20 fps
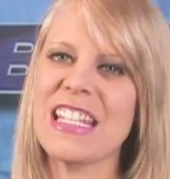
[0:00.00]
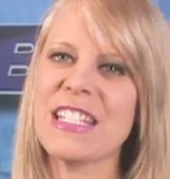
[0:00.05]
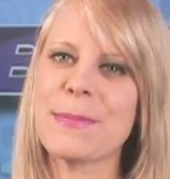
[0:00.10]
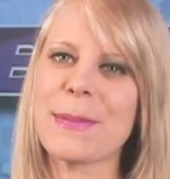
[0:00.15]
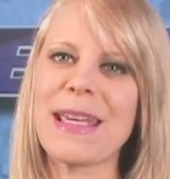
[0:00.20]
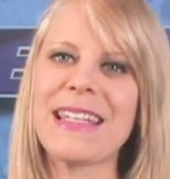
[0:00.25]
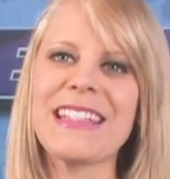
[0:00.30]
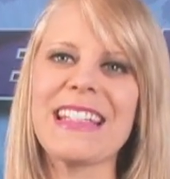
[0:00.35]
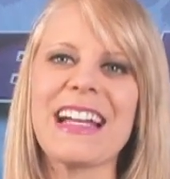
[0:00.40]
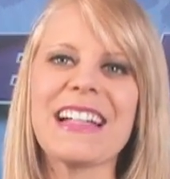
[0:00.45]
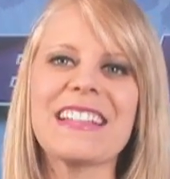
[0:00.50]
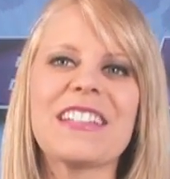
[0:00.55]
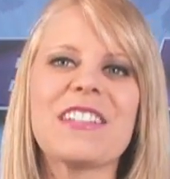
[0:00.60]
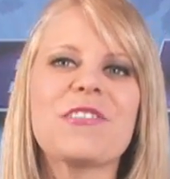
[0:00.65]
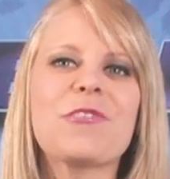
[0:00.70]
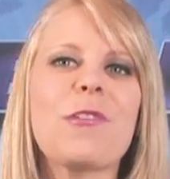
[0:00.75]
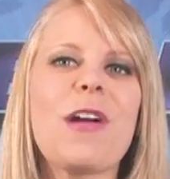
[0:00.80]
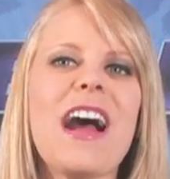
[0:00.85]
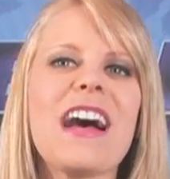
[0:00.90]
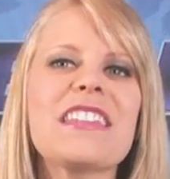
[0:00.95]
SpaceX's
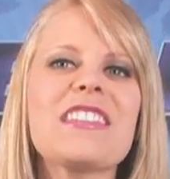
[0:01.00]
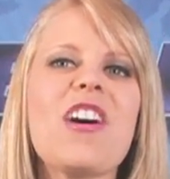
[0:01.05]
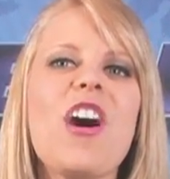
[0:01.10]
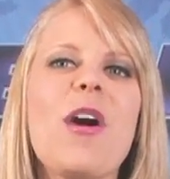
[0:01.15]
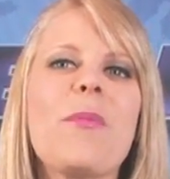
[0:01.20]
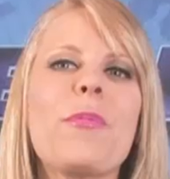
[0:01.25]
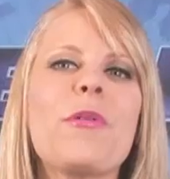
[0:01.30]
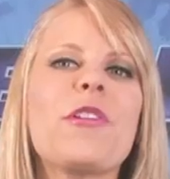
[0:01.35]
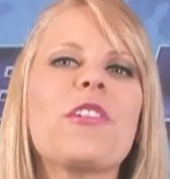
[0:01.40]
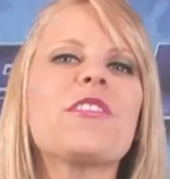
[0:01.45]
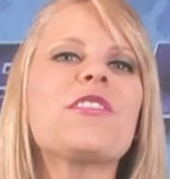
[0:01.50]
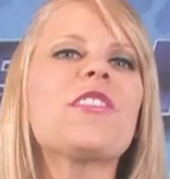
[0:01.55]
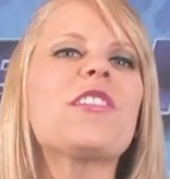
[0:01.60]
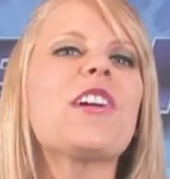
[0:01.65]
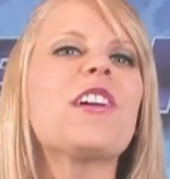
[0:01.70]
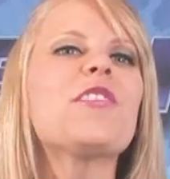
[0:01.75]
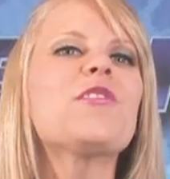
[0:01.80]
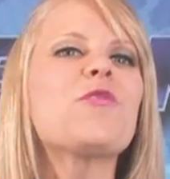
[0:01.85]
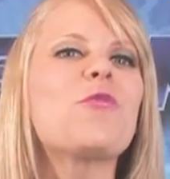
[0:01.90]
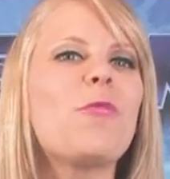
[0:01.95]
Grasshopper
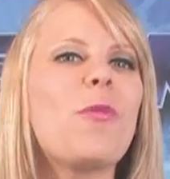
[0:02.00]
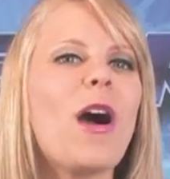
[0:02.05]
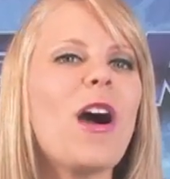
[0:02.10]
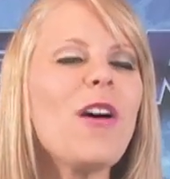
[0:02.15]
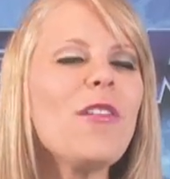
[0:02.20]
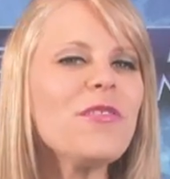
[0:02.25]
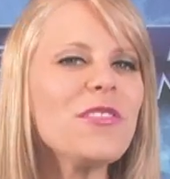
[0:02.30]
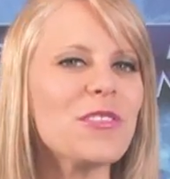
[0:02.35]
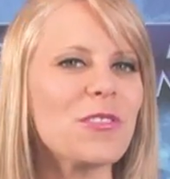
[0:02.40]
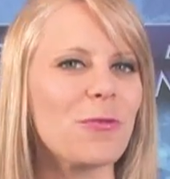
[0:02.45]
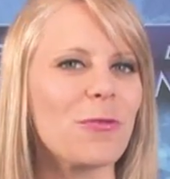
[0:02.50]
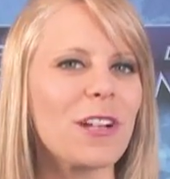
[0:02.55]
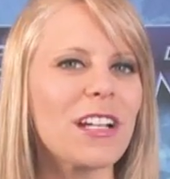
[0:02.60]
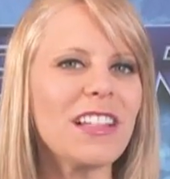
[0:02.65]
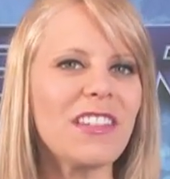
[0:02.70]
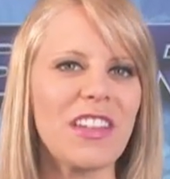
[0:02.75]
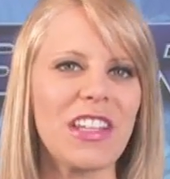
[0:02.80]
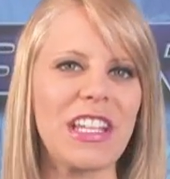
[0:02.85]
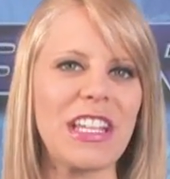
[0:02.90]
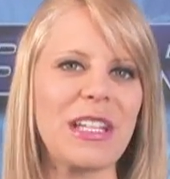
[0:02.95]
took a 12-story
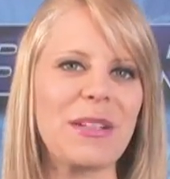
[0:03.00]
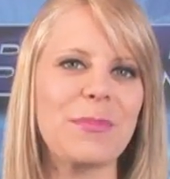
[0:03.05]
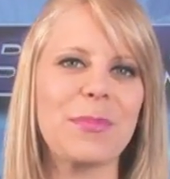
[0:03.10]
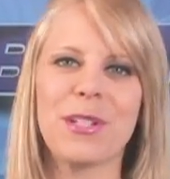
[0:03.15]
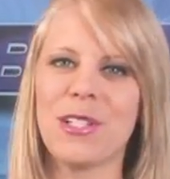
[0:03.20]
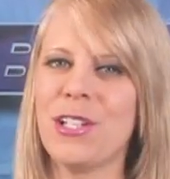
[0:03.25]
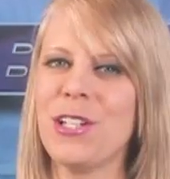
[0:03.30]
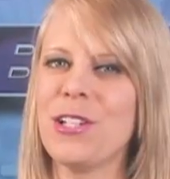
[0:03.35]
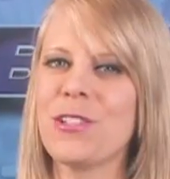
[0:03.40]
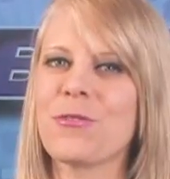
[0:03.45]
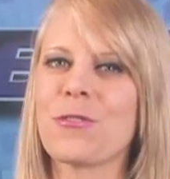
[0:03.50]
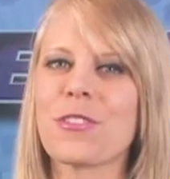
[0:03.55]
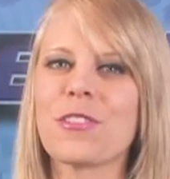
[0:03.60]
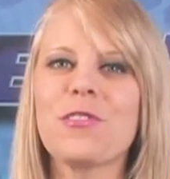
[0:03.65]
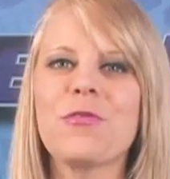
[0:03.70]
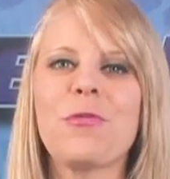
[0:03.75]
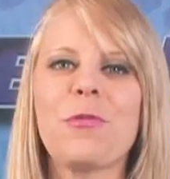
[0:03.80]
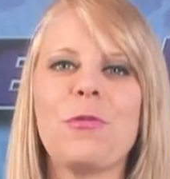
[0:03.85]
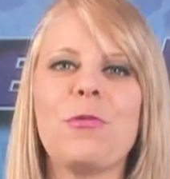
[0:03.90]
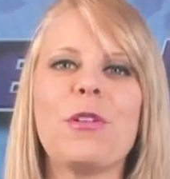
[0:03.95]
leap
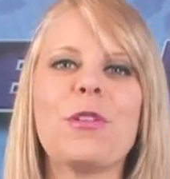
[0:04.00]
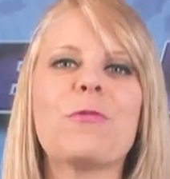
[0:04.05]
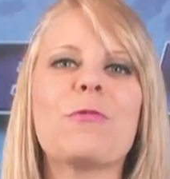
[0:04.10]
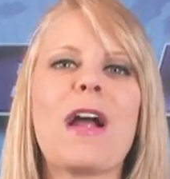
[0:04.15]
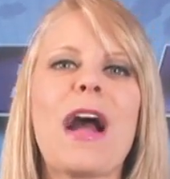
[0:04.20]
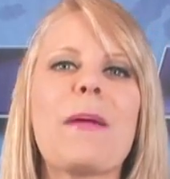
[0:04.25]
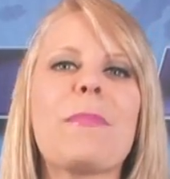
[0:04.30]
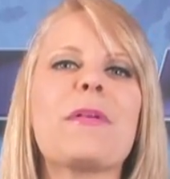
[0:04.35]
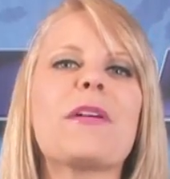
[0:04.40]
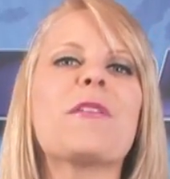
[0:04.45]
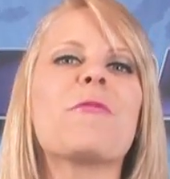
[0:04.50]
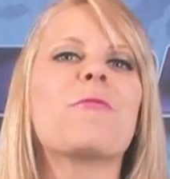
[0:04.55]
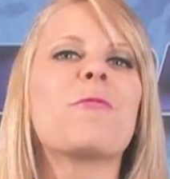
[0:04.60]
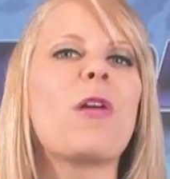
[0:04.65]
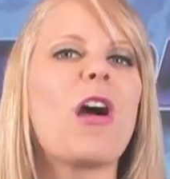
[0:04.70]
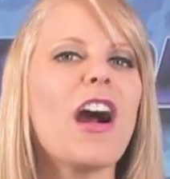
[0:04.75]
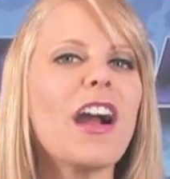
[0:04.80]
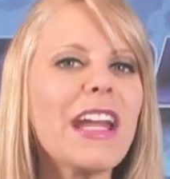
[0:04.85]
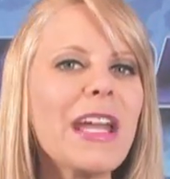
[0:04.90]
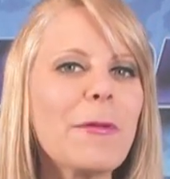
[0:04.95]
towards full and rapid
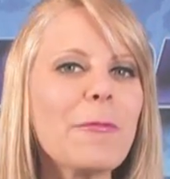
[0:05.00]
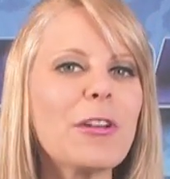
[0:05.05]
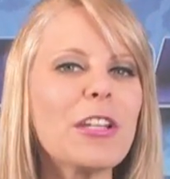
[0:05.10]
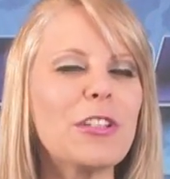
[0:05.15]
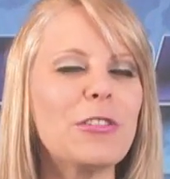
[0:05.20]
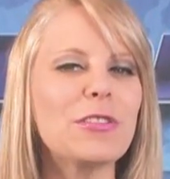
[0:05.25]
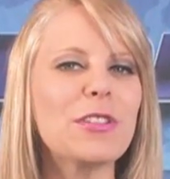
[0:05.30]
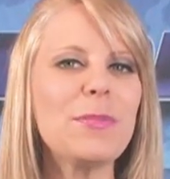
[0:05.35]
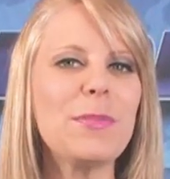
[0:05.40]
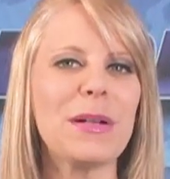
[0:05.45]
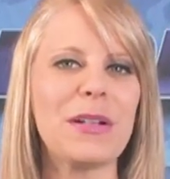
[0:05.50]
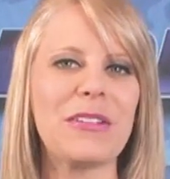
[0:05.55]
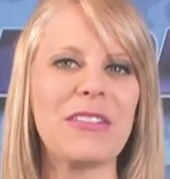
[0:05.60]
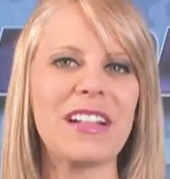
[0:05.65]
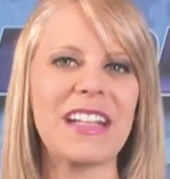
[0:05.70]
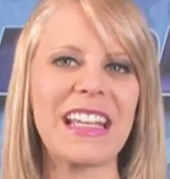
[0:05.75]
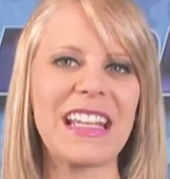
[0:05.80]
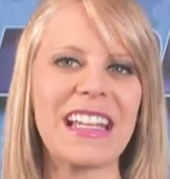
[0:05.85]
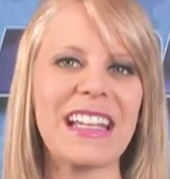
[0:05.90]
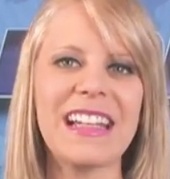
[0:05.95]
rocket
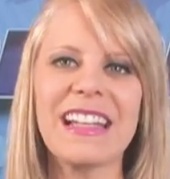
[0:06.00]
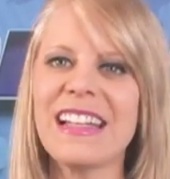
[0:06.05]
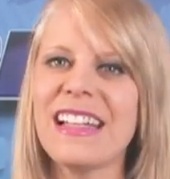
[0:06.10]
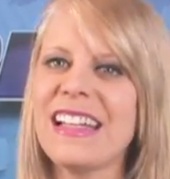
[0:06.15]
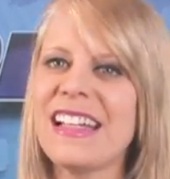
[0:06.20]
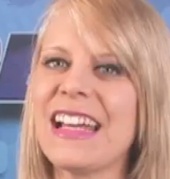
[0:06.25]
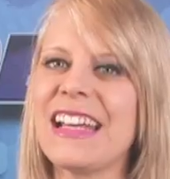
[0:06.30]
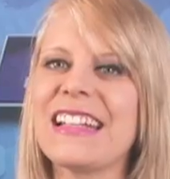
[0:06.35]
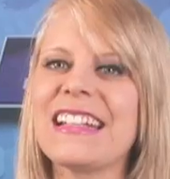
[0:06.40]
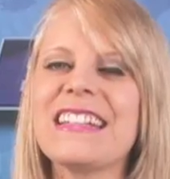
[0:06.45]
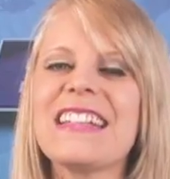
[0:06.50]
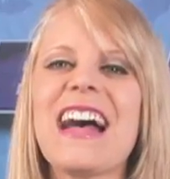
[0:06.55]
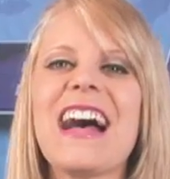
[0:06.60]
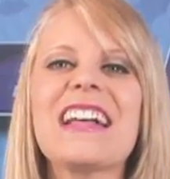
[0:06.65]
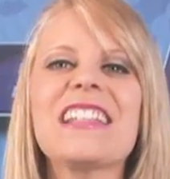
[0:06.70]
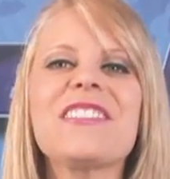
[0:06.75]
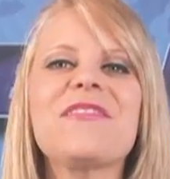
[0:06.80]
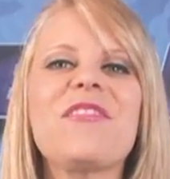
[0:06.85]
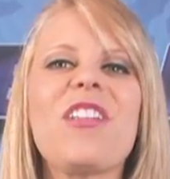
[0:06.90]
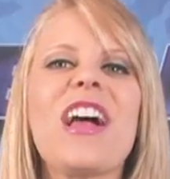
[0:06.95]
reusability in a
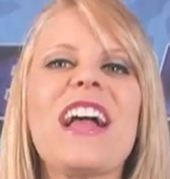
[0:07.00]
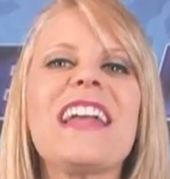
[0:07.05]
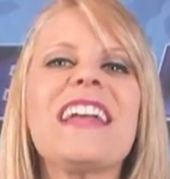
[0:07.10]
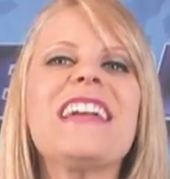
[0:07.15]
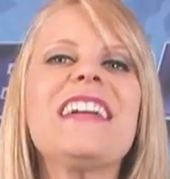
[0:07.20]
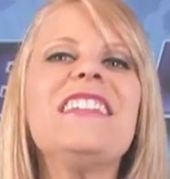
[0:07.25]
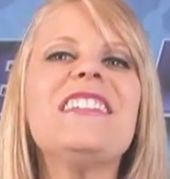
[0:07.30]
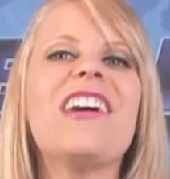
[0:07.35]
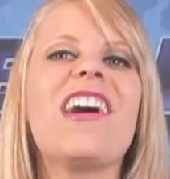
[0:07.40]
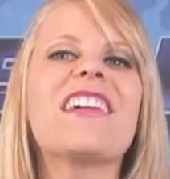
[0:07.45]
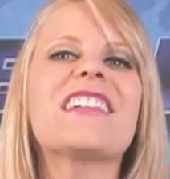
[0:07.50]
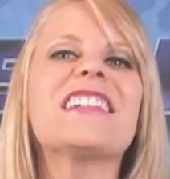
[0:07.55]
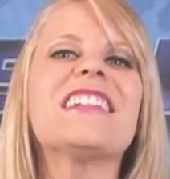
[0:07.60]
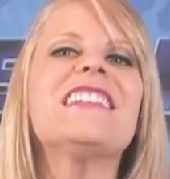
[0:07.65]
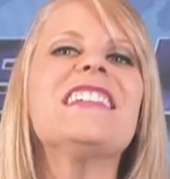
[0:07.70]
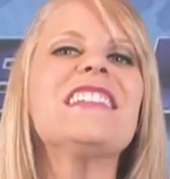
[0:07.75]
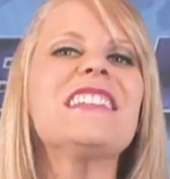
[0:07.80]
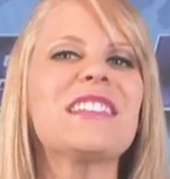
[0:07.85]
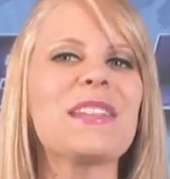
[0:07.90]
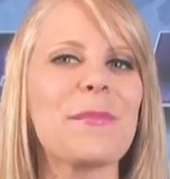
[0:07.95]
test flight
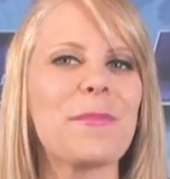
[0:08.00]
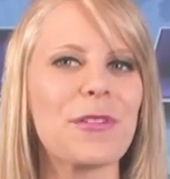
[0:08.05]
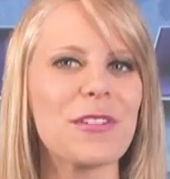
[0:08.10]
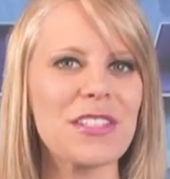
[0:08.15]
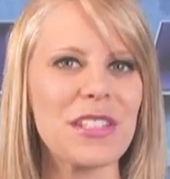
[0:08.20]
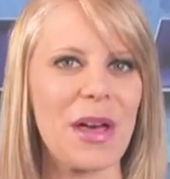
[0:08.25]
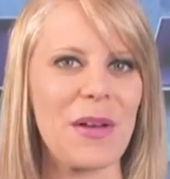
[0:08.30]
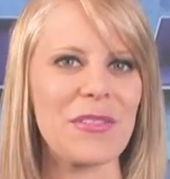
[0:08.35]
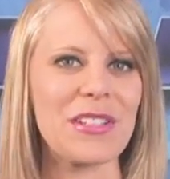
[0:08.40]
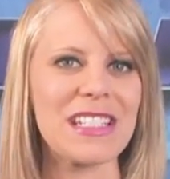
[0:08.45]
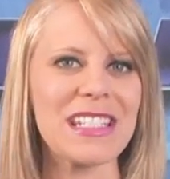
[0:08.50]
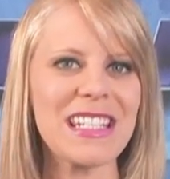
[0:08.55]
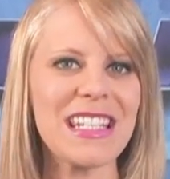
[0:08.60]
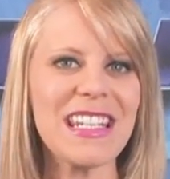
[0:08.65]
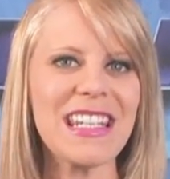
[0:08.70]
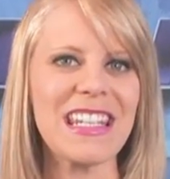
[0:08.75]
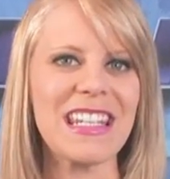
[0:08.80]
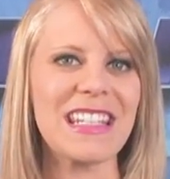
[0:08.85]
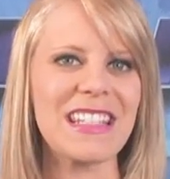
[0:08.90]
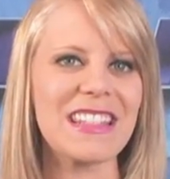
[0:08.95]
conducted December
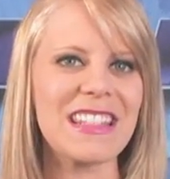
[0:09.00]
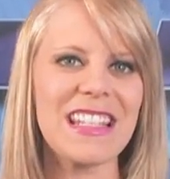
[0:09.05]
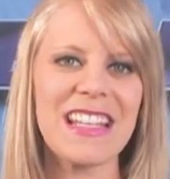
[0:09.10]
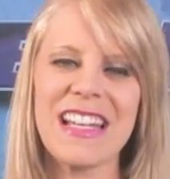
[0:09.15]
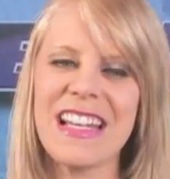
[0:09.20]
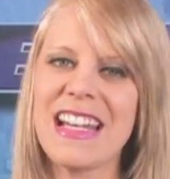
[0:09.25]
17th